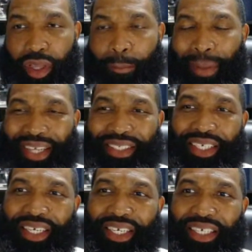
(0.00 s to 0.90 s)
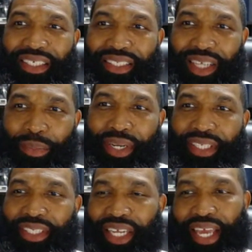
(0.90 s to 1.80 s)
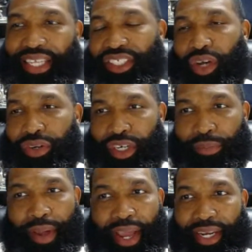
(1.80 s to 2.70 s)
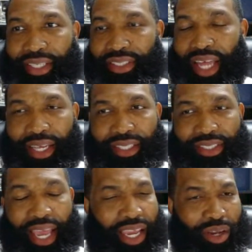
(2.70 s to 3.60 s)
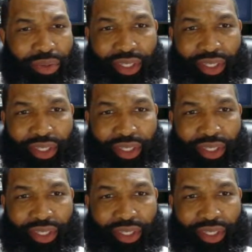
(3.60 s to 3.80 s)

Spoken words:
But some of these ladies on here, man, it's like, damn,